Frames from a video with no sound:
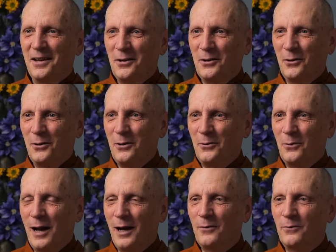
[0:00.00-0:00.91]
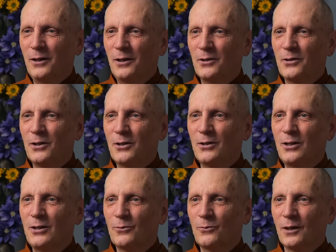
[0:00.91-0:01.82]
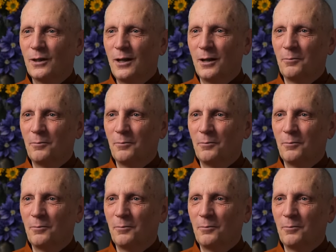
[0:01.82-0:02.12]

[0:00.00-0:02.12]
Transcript: you know, he arrived in the 60s when the